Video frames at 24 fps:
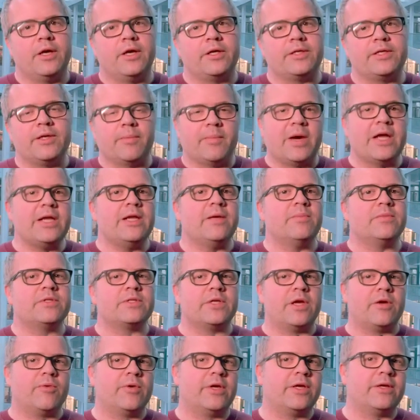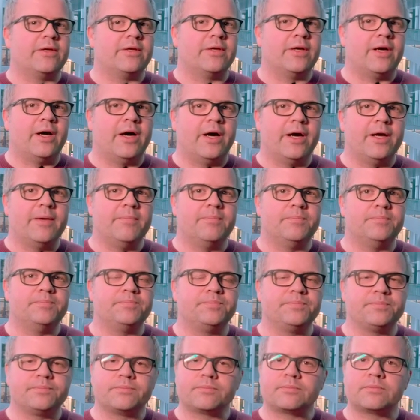Yeah, my name is Erik.
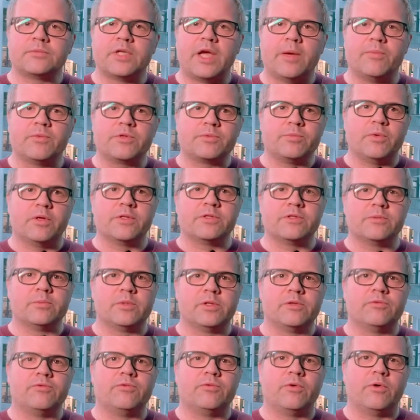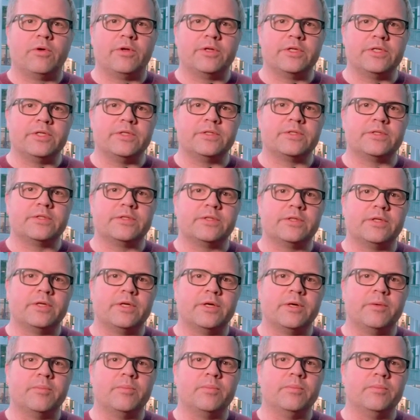I'm I'm responsible for these
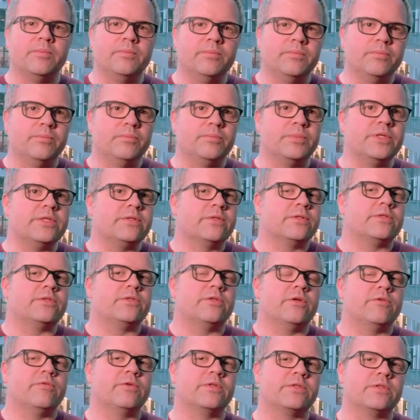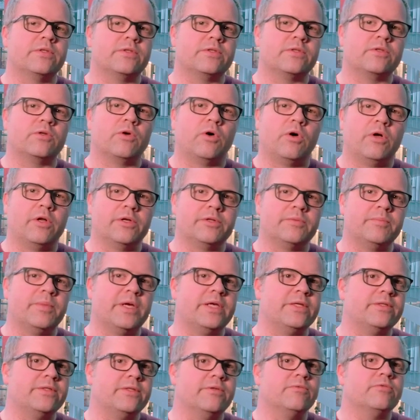uh, business servers. It's called
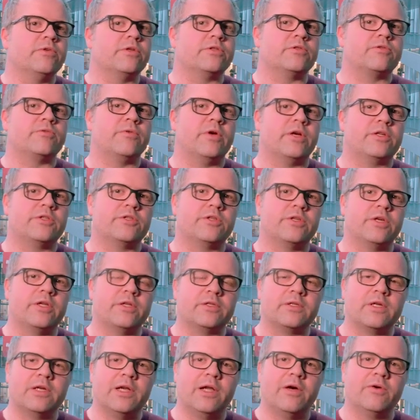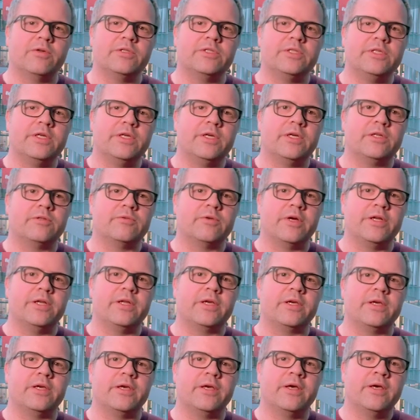base infrastructure and cloud here at
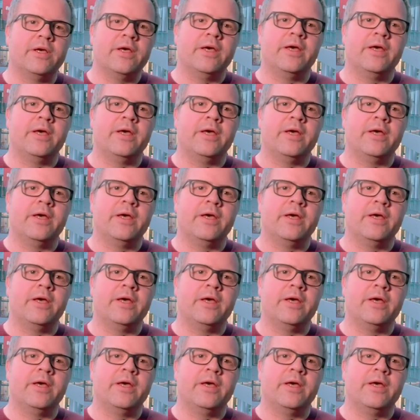RheinEnergie.